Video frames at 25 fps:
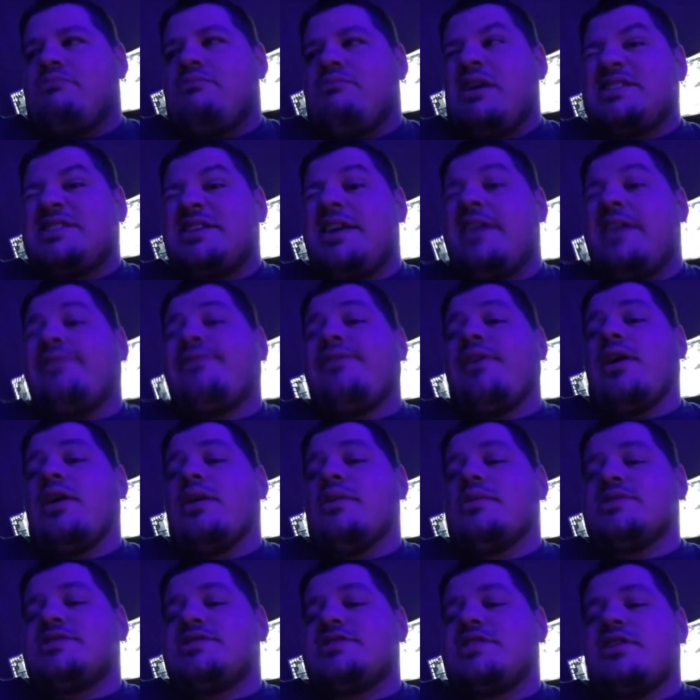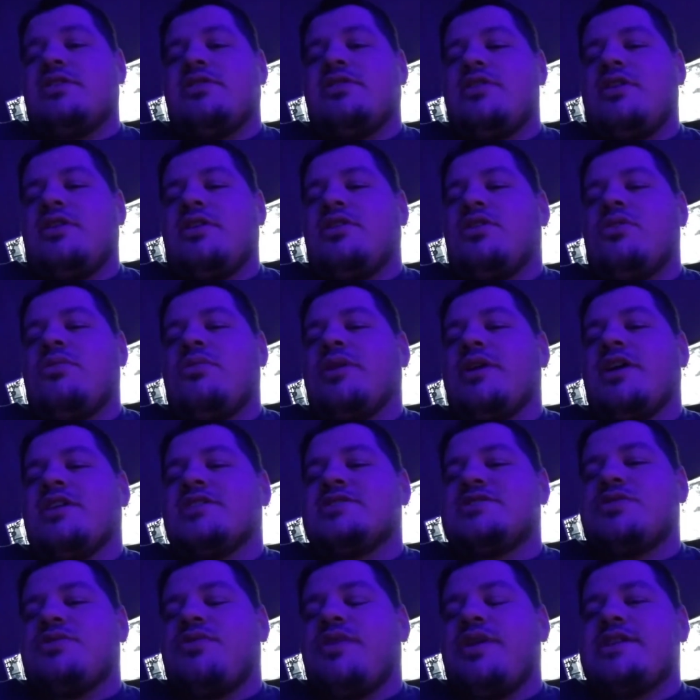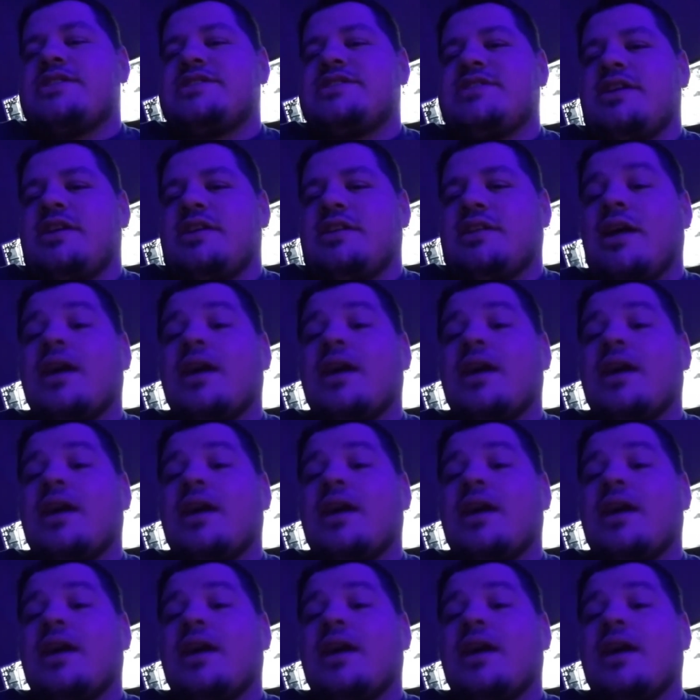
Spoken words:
my save file was still there and nobody else erased it.